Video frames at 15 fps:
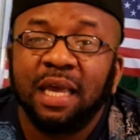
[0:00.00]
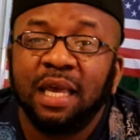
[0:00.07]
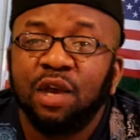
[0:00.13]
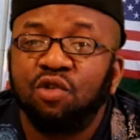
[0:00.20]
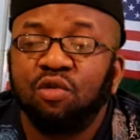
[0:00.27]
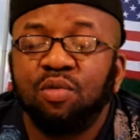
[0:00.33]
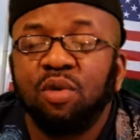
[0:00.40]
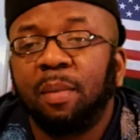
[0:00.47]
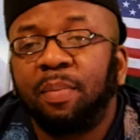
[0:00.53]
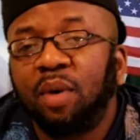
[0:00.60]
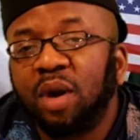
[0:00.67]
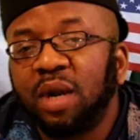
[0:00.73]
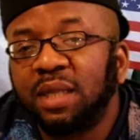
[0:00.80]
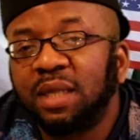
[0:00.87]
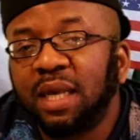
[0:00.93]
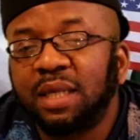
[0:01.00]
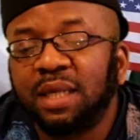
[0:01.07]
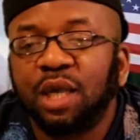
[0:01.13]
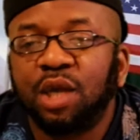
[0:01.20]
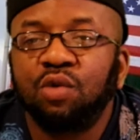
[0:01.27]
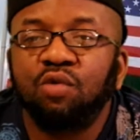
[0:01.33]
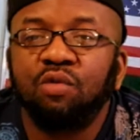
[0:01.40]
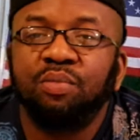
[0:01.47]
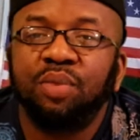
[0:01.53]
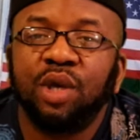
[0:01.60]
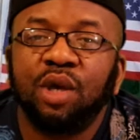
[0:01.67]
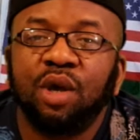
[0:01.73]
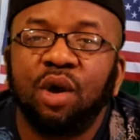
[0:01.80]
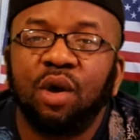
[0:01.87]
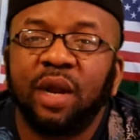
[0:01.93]
It could be on politics, it could
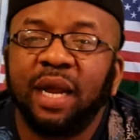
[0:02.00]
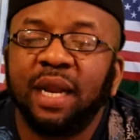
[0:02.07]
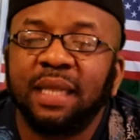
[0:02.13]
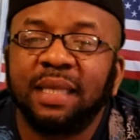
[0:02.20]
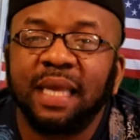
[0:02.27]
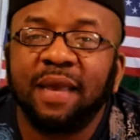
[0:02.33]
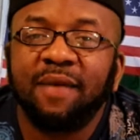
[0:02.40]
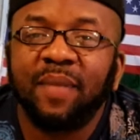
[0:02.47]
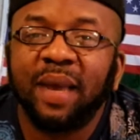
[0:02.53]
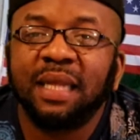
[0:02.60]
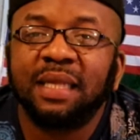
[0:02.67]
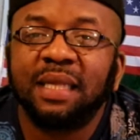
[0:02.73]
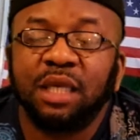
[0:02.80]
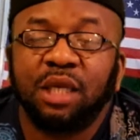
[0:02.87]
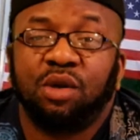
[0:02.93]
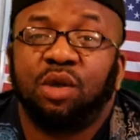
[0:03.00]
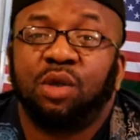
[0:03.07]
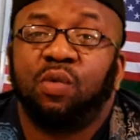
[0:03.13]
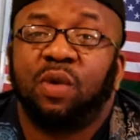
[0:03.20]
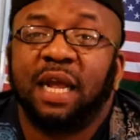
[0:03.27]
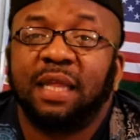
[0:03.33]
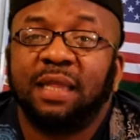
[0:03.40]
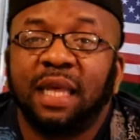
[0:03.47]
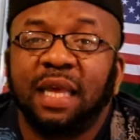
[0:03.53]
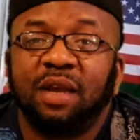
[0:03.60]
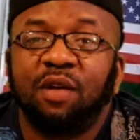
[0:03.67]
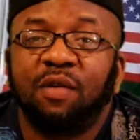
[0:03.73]
be on entertainment. It's just what I think